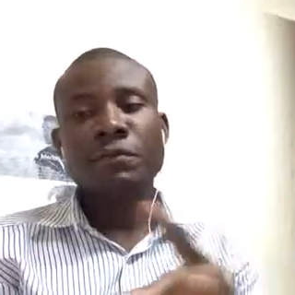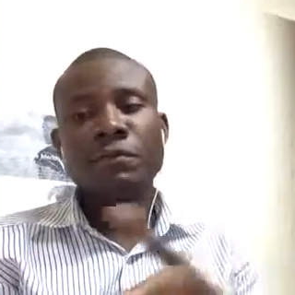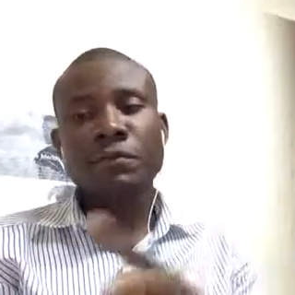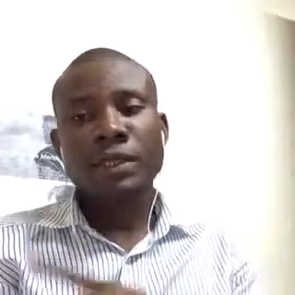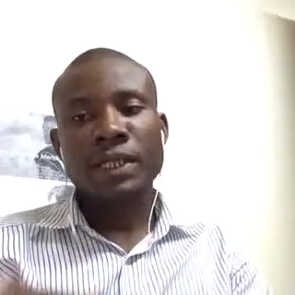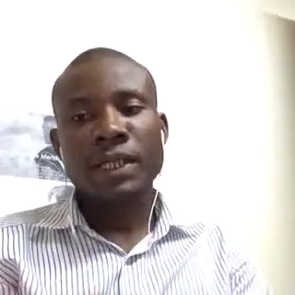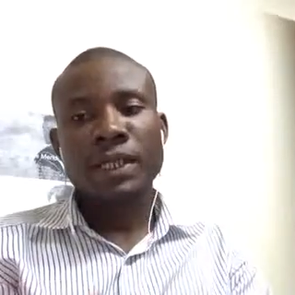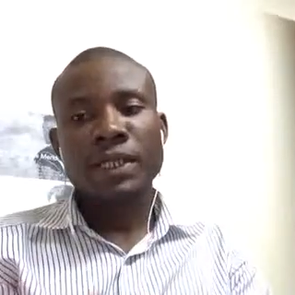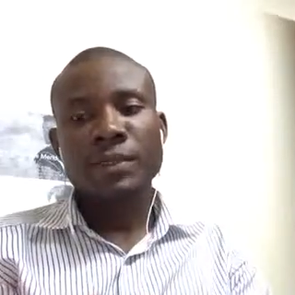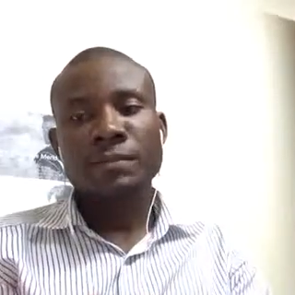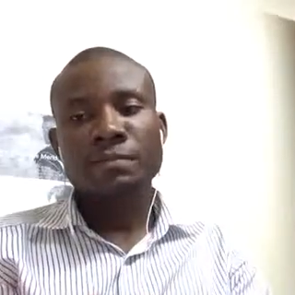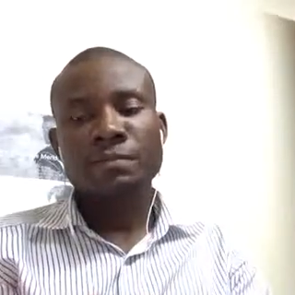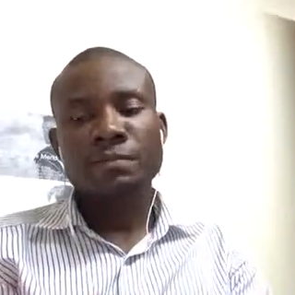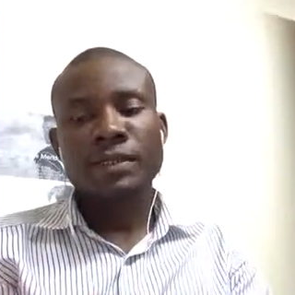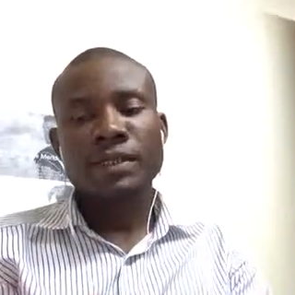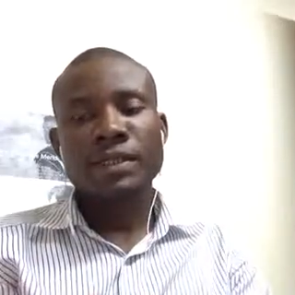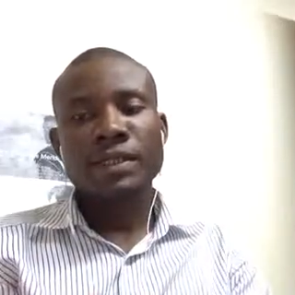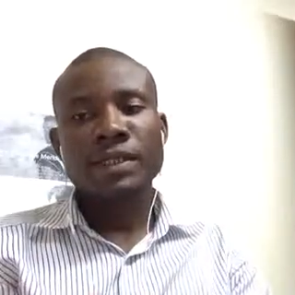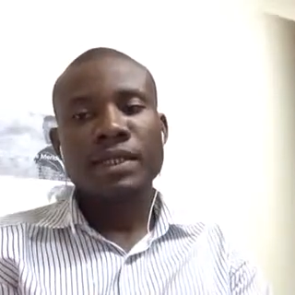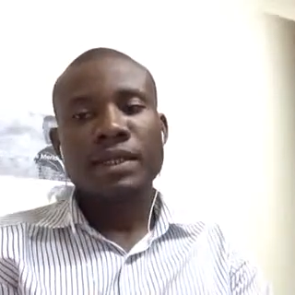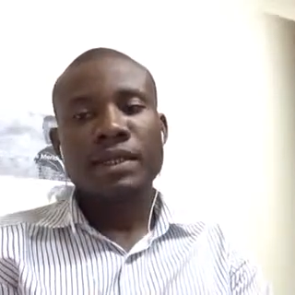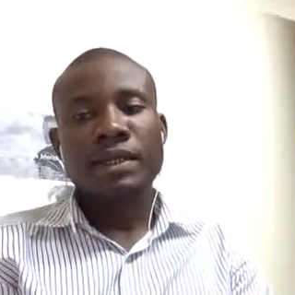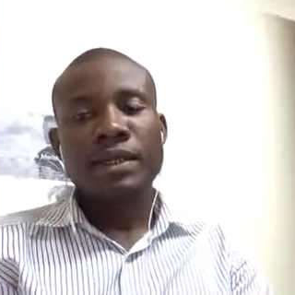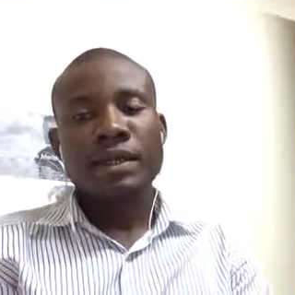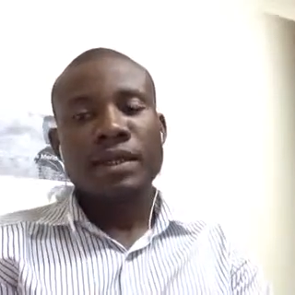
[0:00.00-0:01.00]
of times
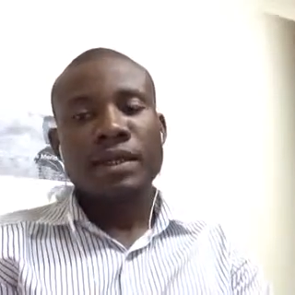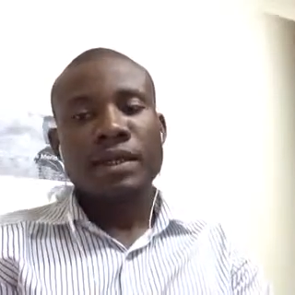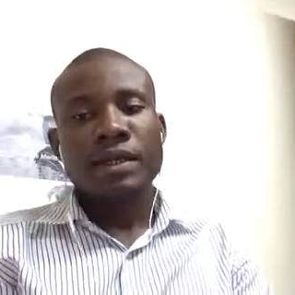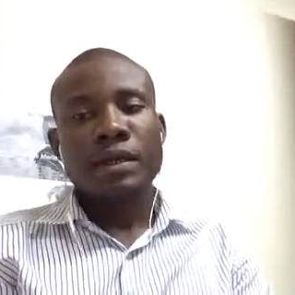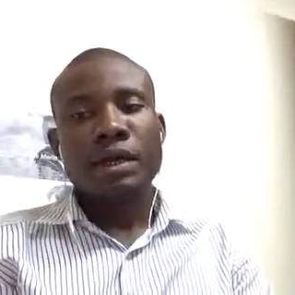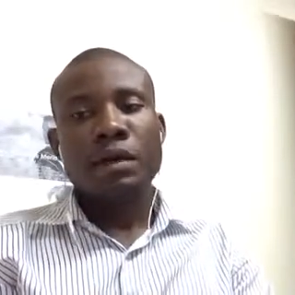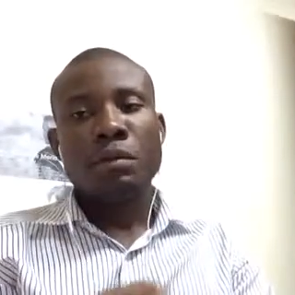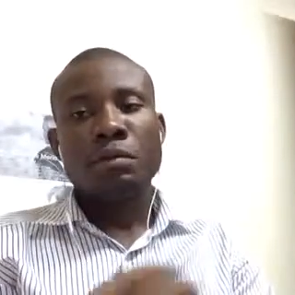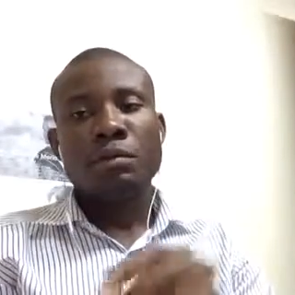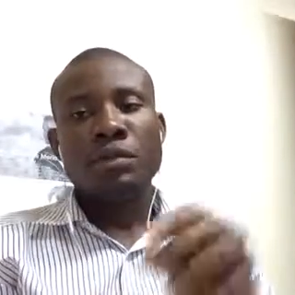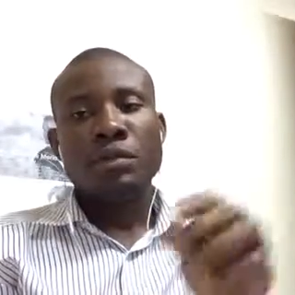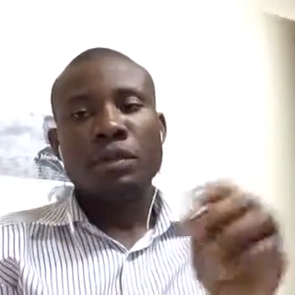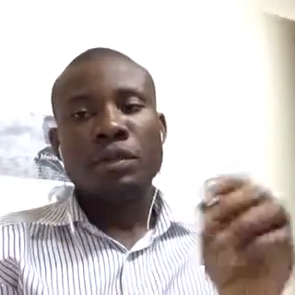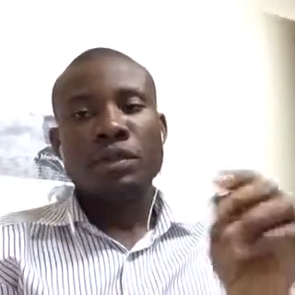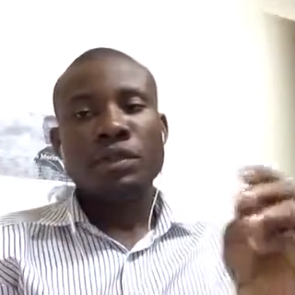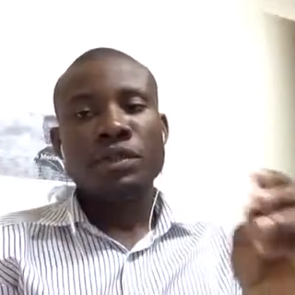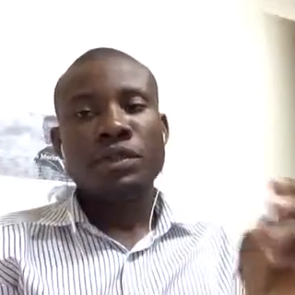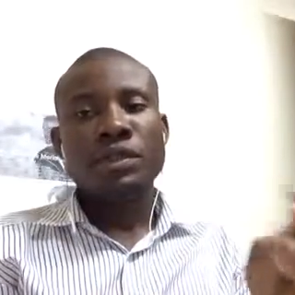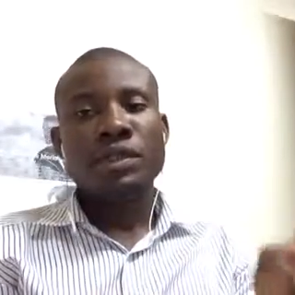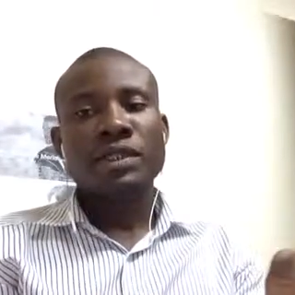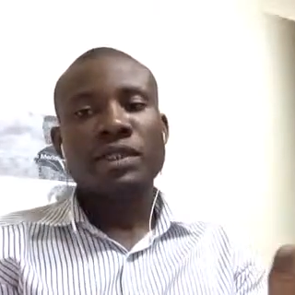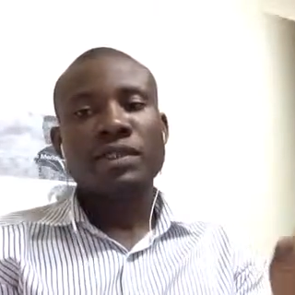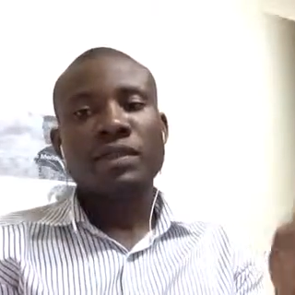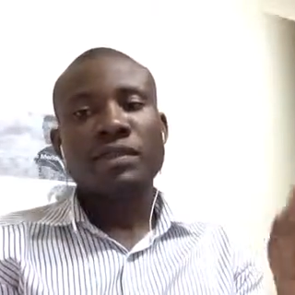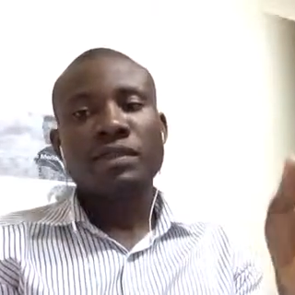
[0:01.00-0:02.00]
and
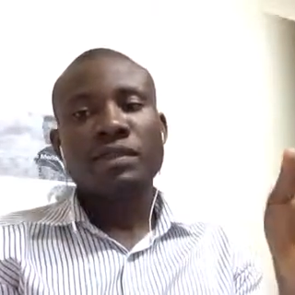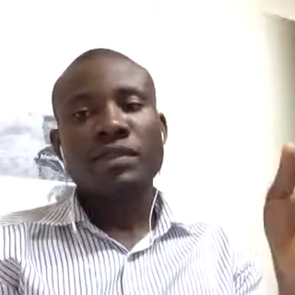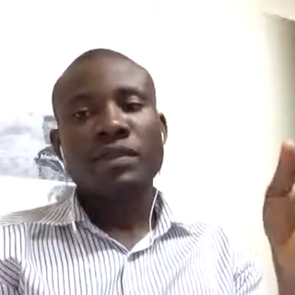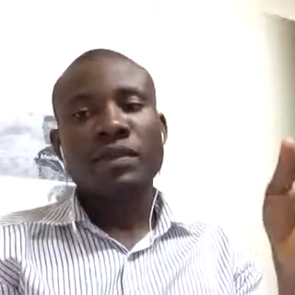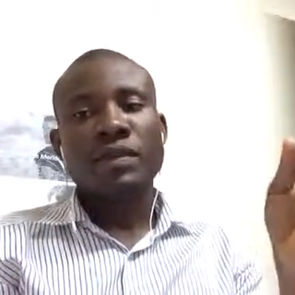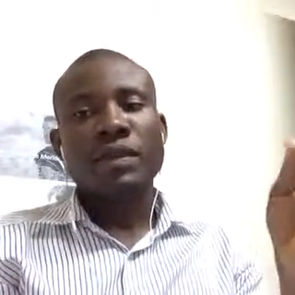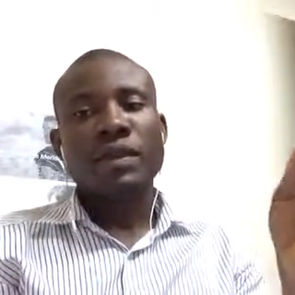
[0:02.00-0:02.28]
producing